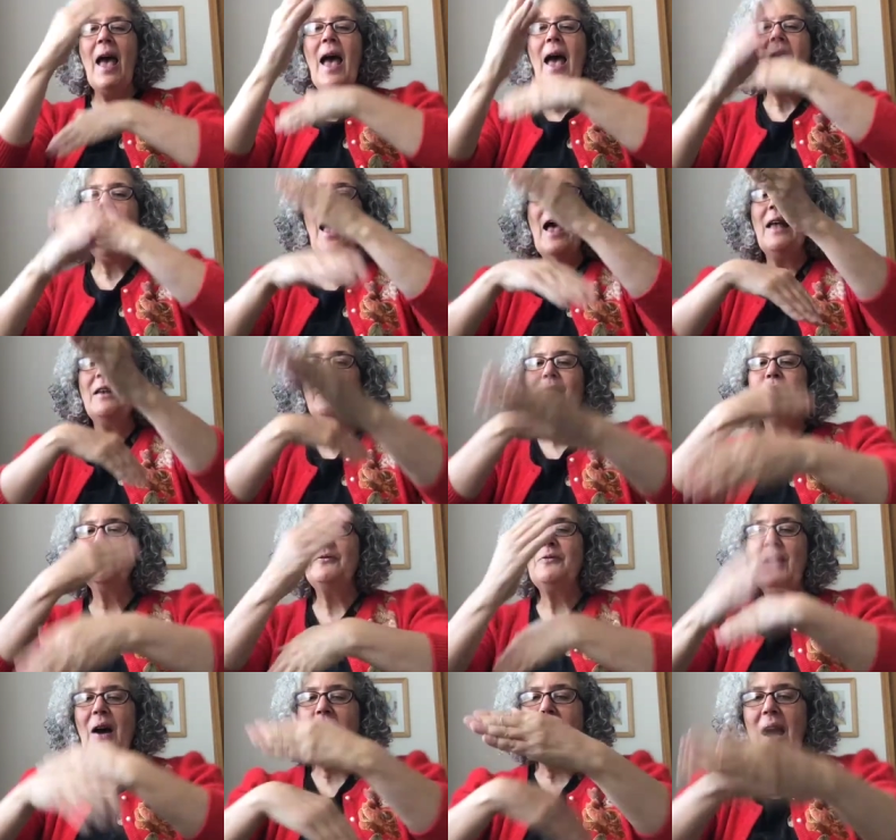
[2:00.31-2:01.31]
and
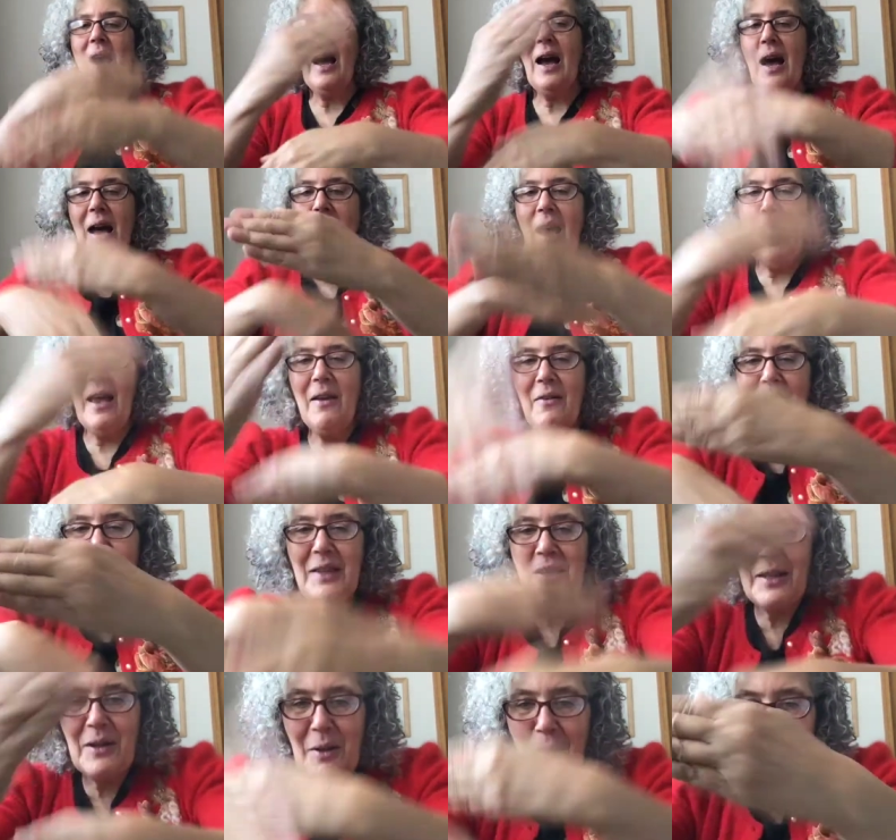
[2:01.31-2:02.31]
5
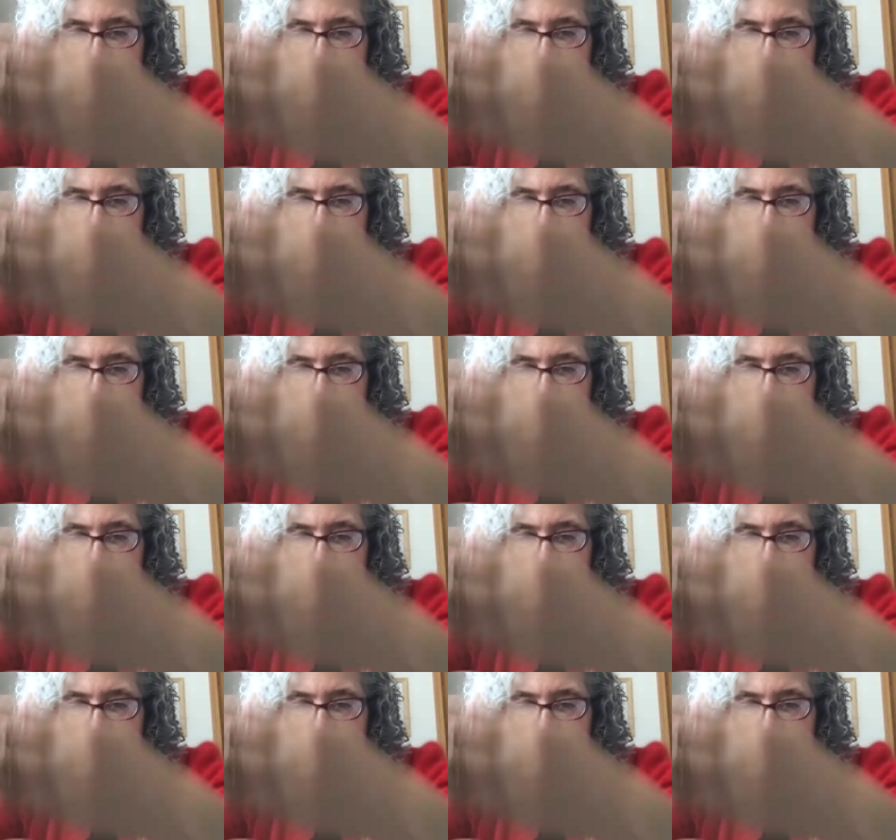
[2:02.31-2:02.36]
little